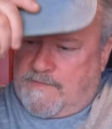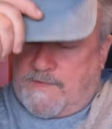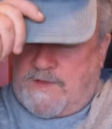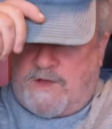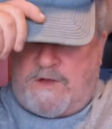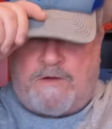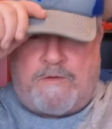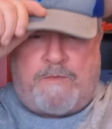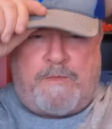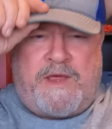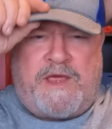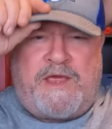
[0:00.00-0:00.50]

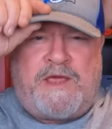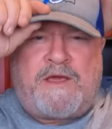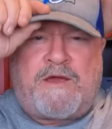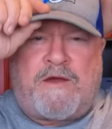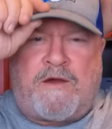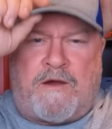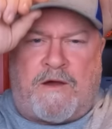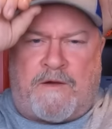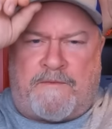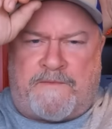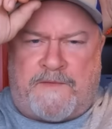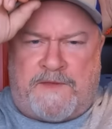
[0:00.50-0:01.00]
Dogman
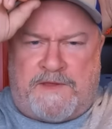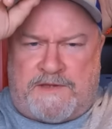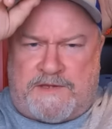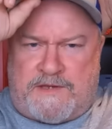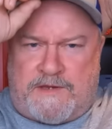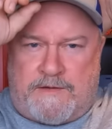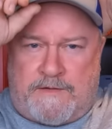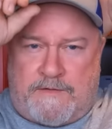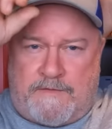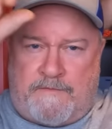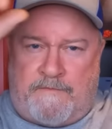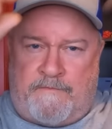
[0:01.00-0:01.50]
coffees.
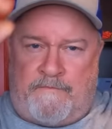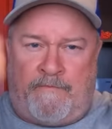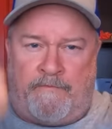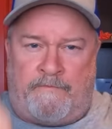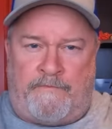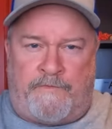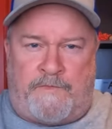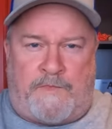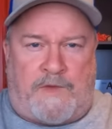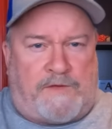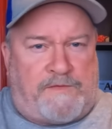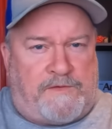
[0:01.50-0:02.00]

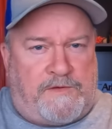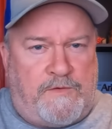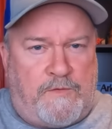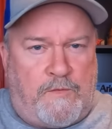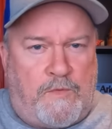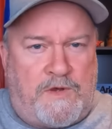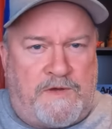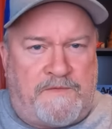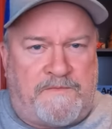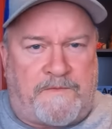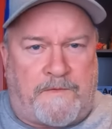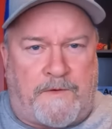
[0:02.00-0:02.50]
I'll do
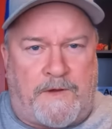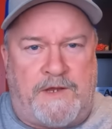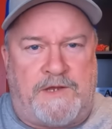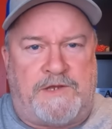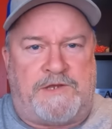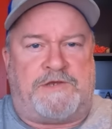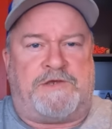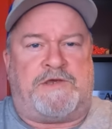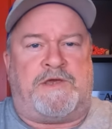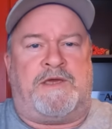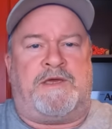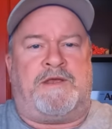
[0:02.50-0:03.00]
one for
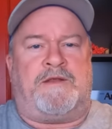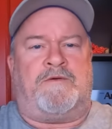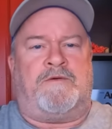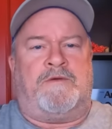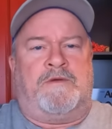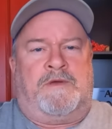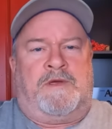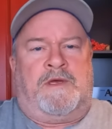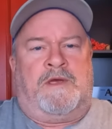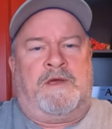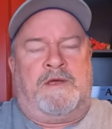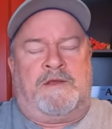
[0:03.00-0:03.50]
each channel.
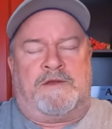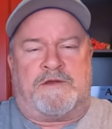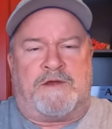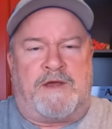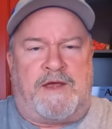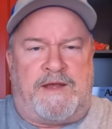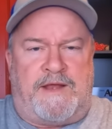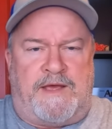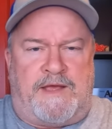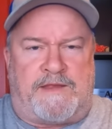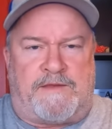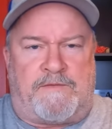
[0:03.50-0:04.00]

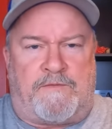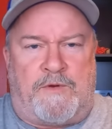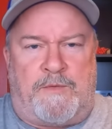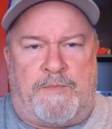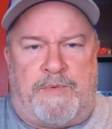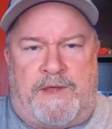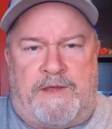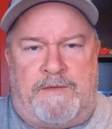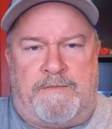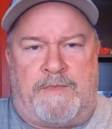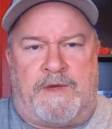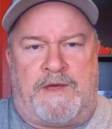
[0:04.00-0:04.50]
Try not to
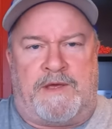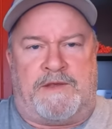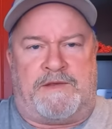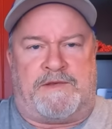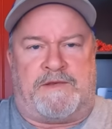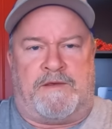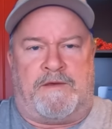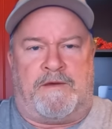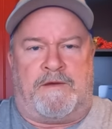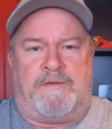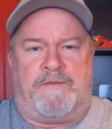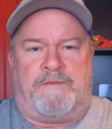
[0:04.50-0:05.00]
repeat
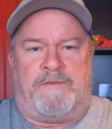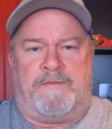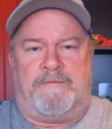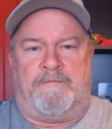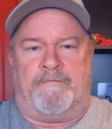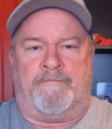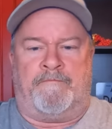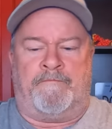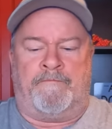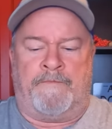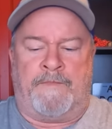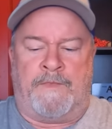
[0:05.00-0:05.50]
myself.
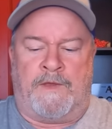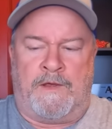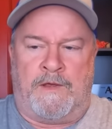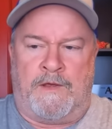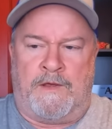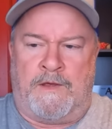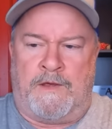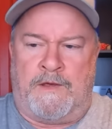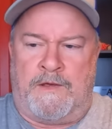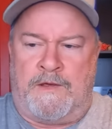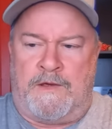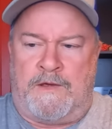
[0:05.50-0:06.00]

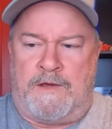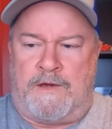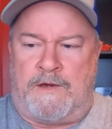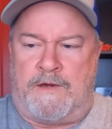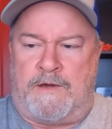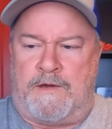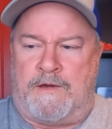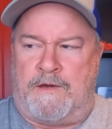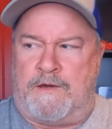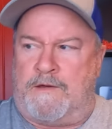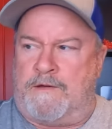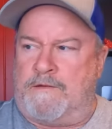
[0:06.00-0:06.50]

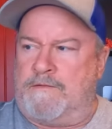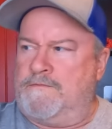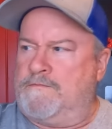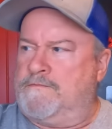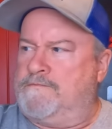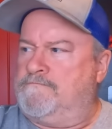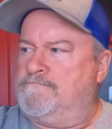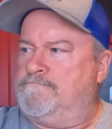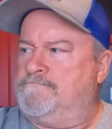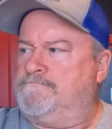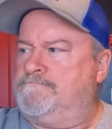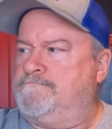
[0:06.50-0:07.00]
Uh,
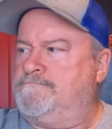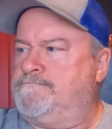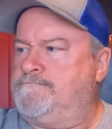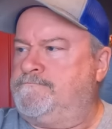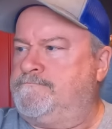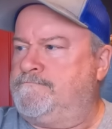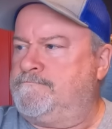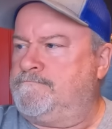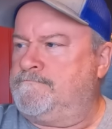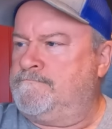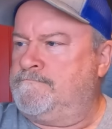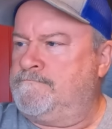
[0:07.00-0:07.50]

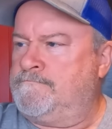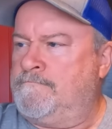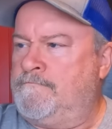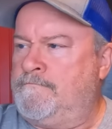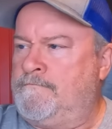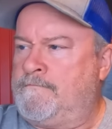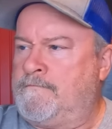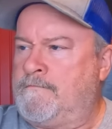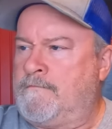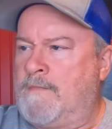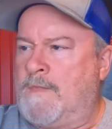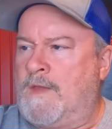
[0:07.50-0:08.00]

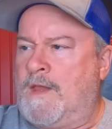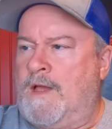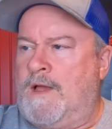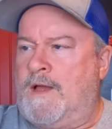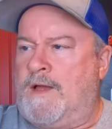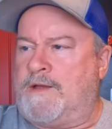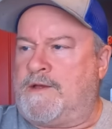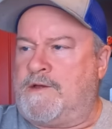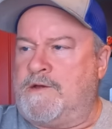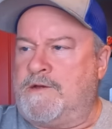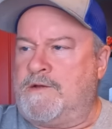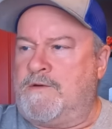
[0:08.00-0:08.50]

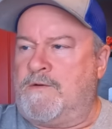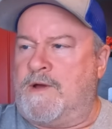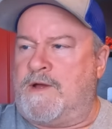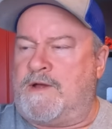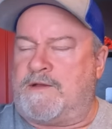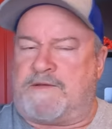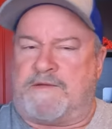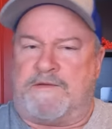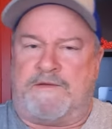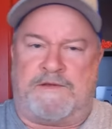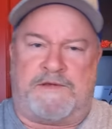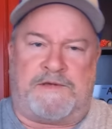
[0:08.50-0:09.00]
I could go
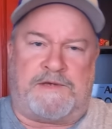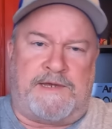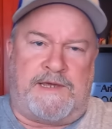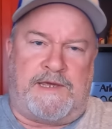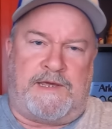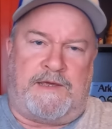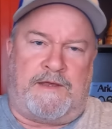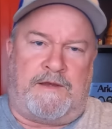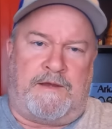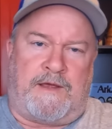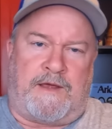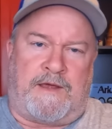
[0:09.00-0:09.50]
out to the
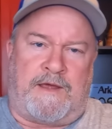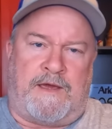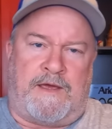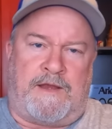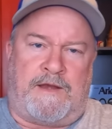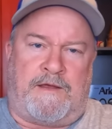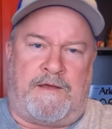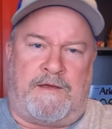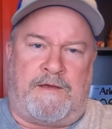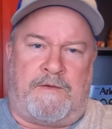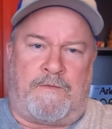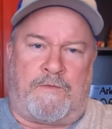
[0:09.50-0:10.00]
shed. I got
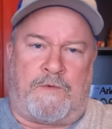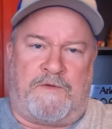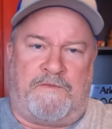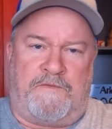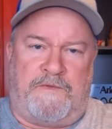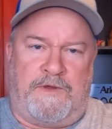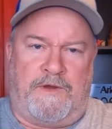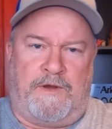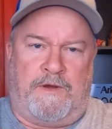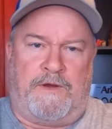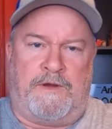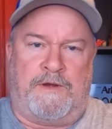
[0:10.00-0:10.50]
a
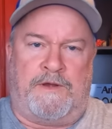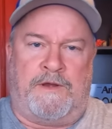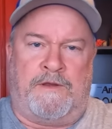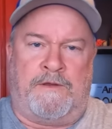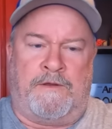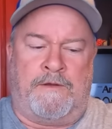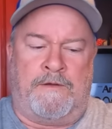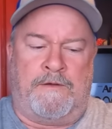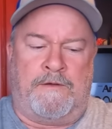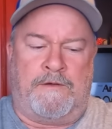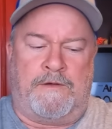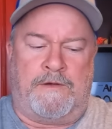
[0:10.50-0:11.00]
review to
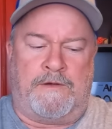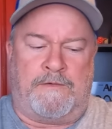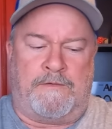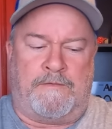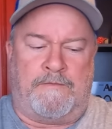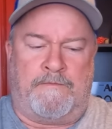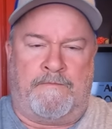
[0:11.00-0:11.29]
do.